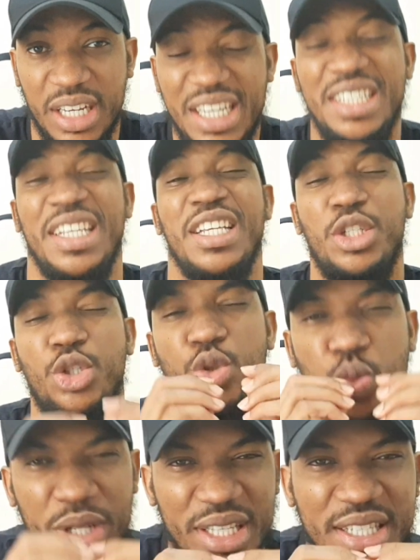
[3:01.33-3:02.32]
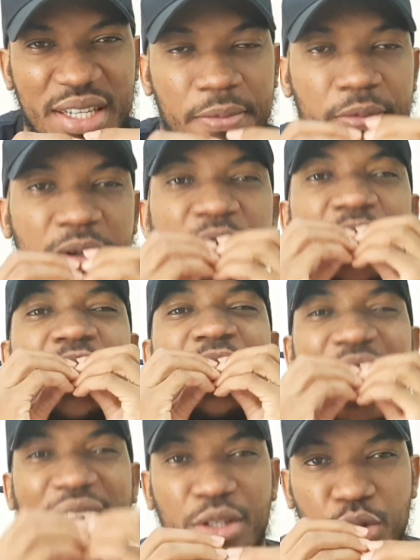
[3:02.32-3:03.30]
is a sweet,
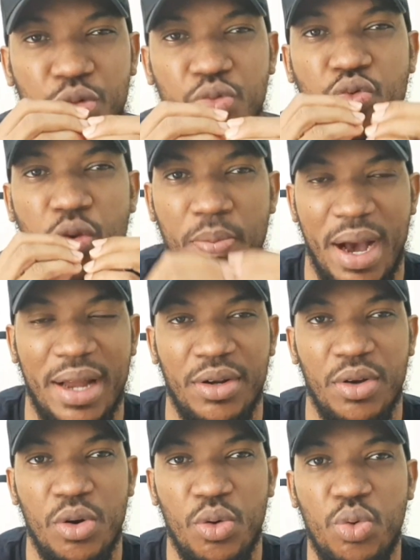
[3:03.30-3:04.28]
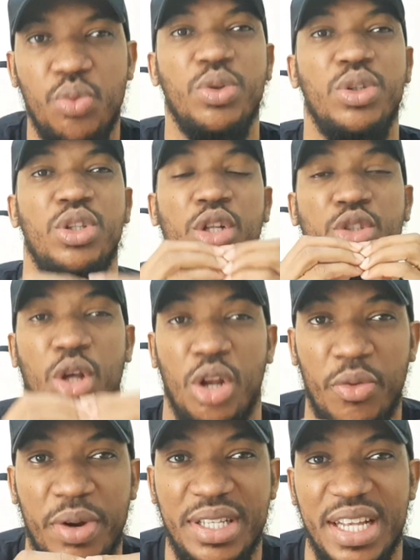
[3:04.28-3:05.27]
gentle woman who will not
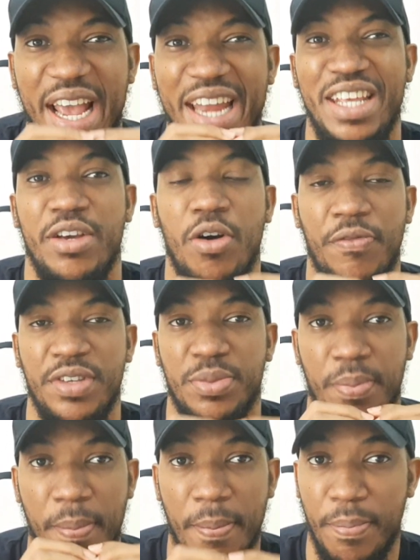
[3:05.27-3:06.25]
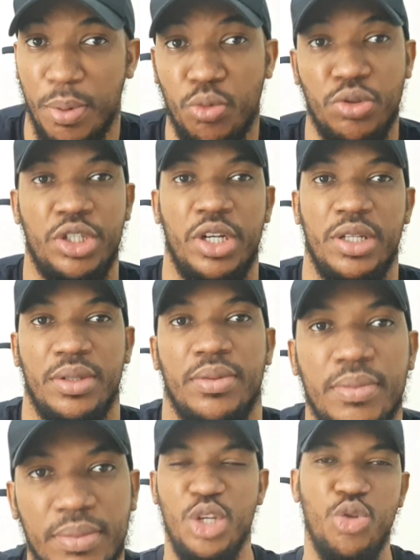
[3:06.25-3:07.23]
tolerate any of his bullshit.
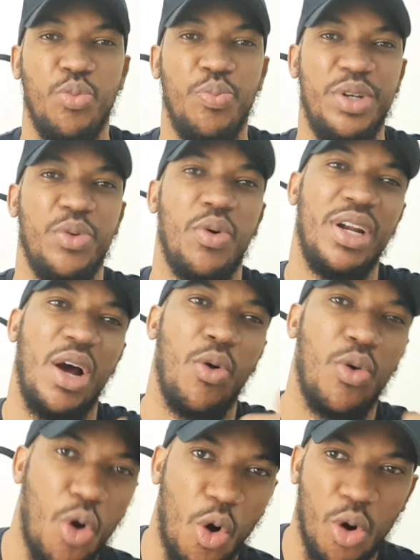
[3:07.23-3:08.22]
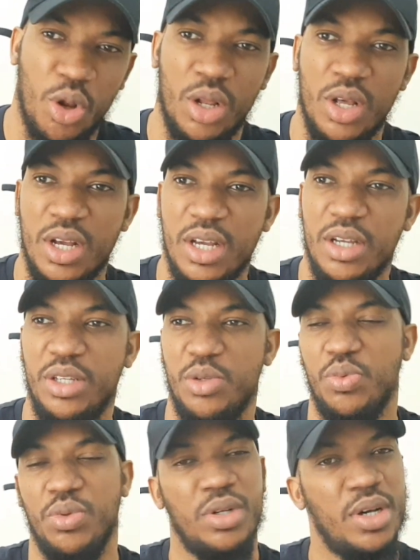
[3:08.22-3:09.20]
You'll be the one that will call
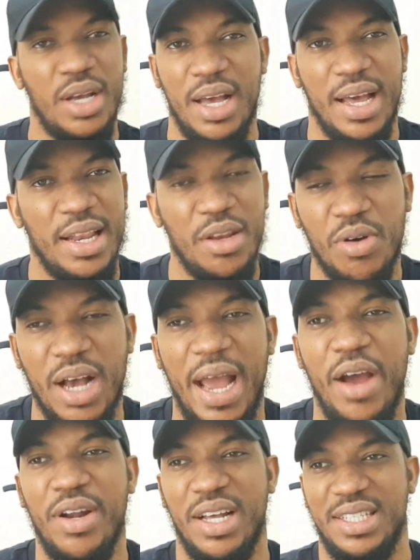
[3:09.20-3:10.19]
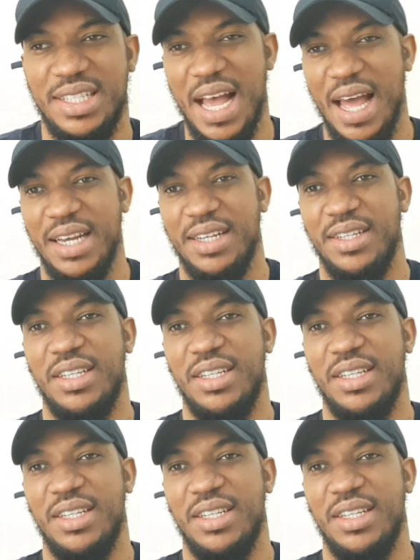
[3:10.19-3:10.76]
you. Look, I understand.